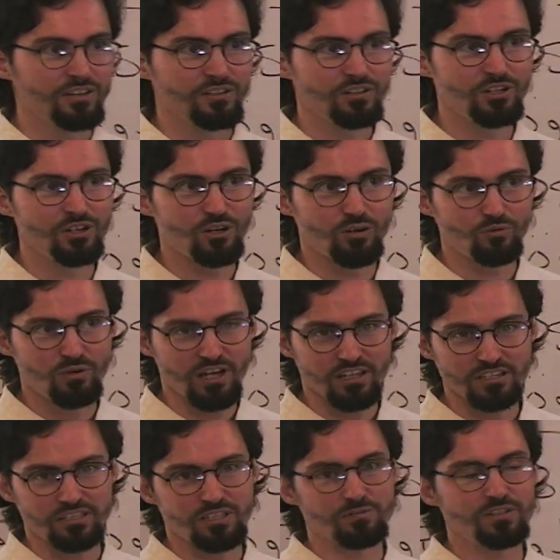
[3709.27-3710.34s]
you know,
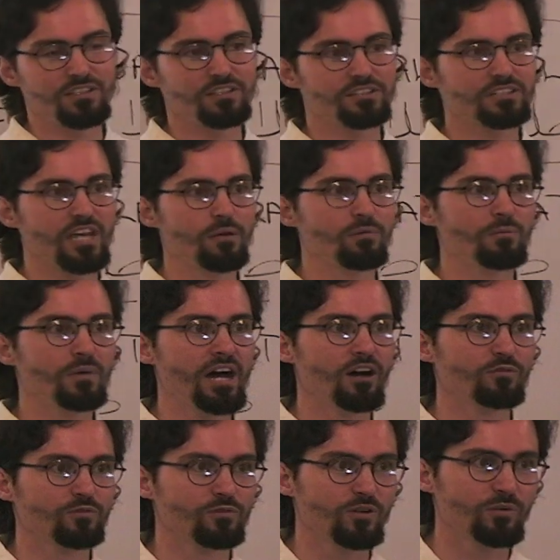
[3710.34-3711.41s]
relatively the same
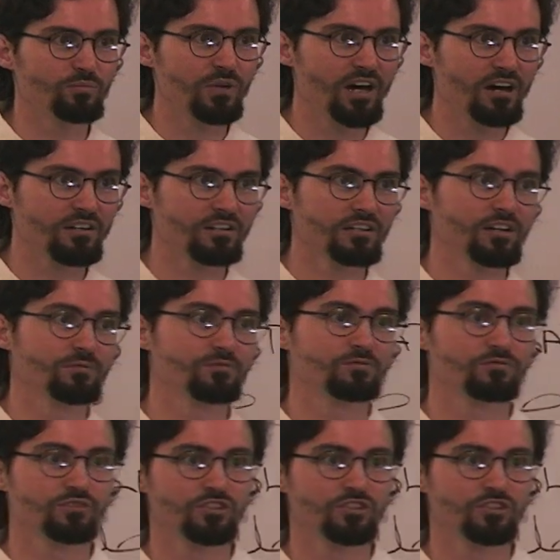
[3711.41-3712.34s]
amount for a bottle of